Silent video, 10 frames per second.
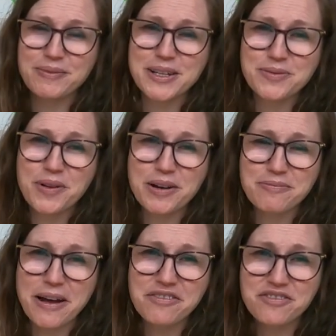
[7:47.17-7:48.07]
It's one of
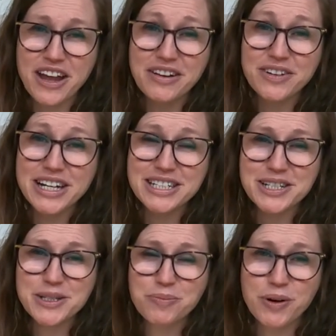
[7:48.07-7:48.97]
my favorite
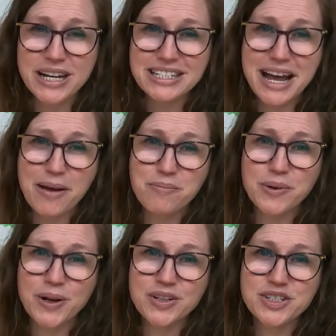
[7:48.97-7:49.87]
springtime books